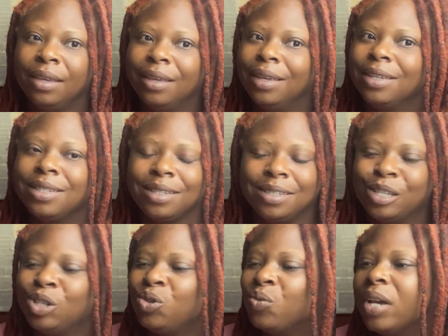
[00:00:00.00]
it's a
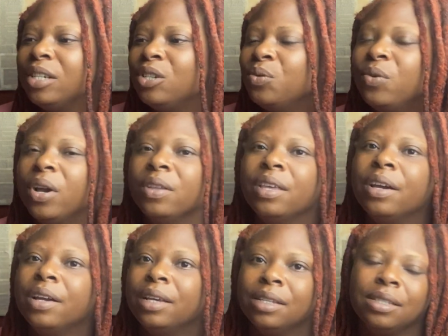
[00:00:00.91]
situation where
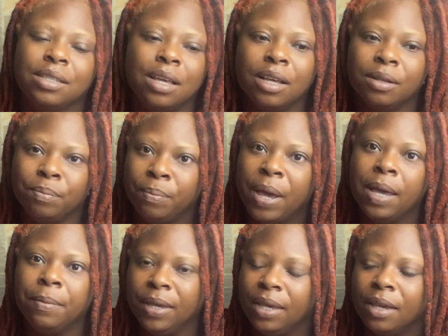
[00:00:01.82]
there is a
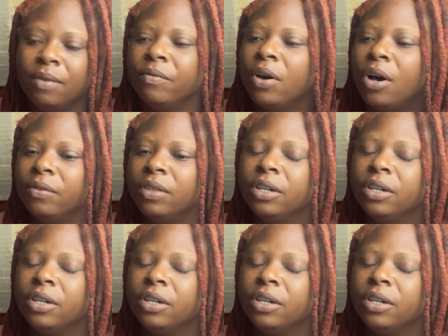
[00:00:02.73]
baby involved.